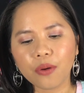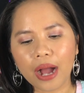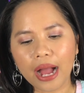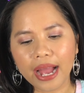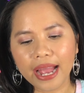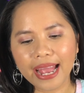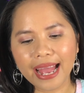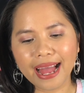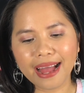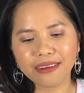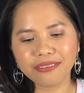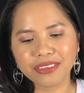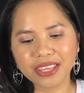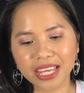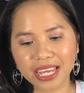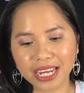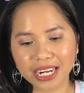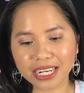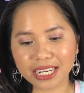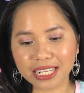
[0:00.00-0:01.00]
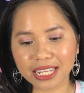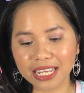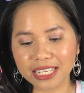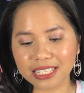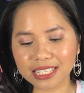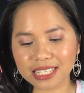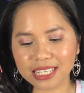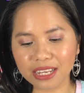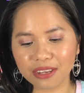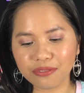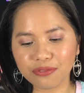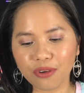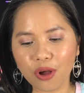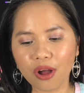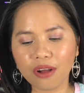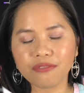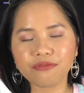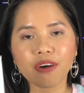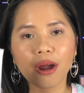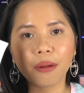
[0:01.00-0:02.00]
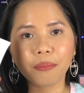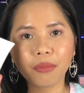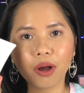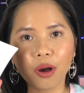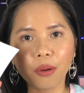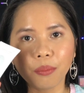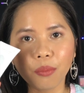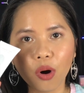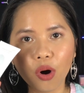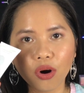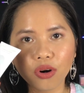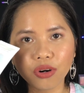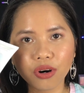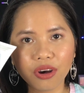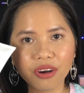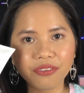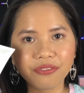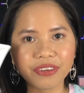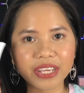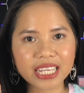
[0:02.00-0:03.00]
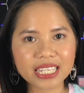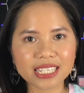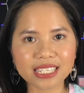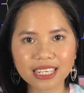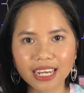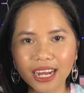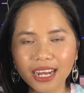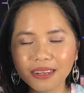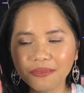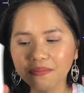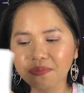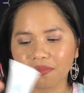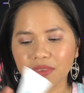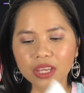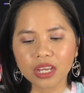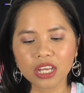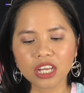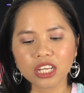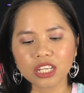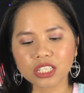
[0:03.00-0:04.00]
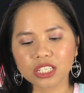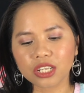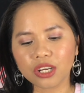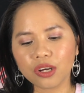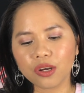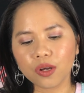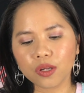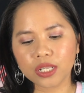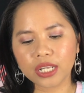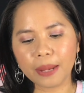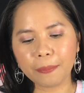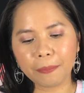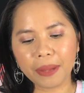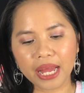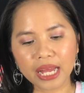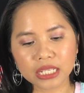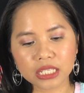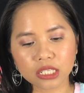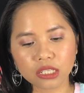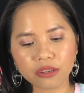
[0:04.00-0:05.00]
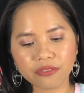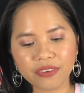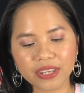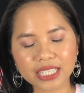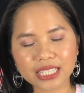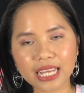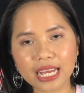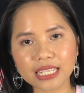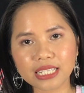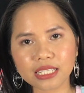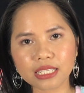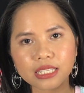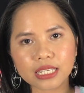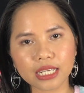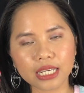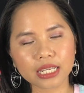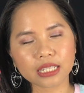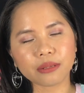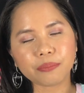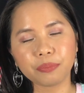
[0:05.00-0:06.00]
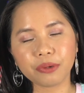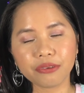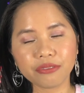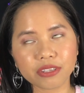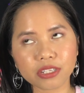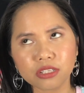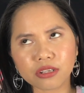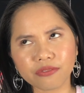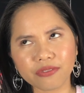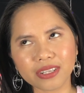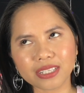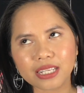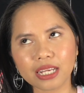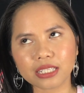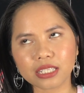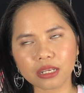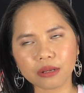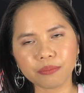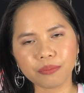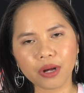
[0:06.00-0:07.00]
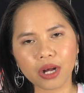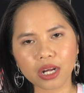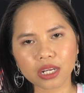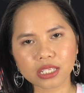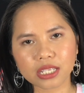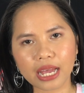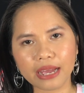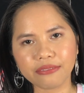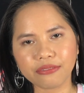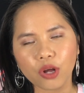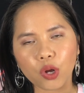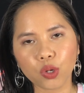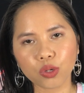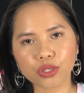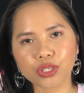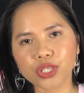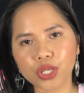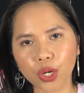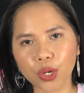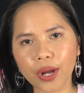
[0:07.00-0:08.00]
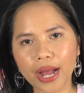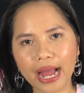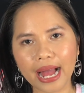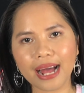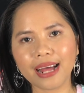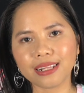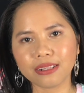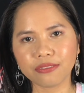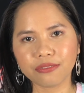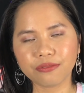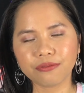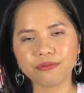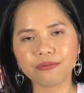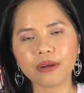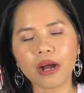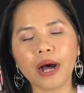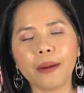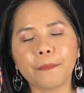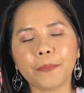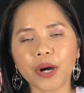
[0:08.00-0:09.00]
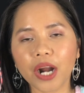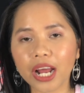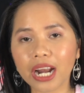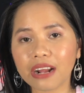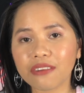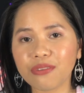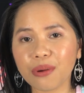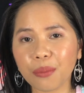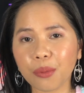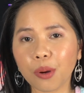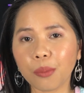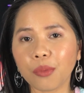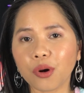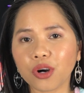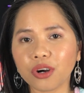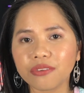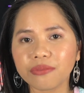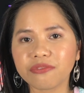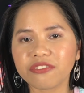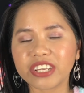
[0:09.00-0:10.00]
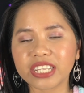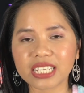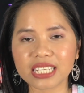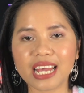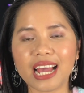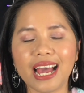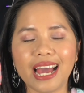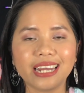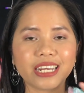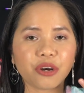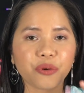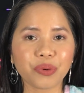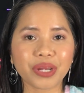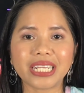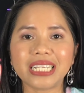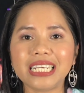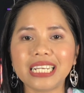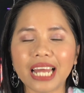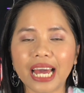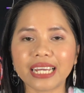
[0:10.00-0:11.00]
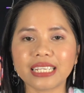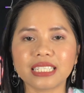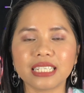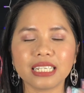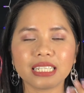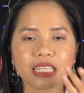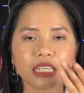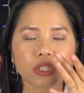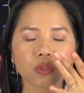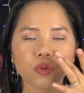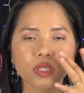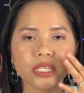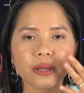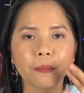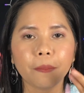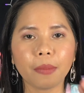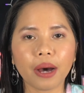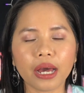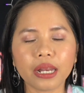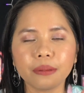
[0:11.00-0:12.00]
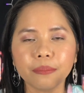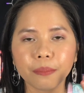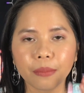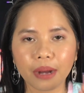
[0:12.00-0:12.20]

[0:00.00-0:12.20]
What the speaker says: I have here cleansing foam from Amoro Vixa. So the past Lookfantastic, the previous Lookfantastic box, I've also had a product from Amoro Vixa and I really liked it. It was a mud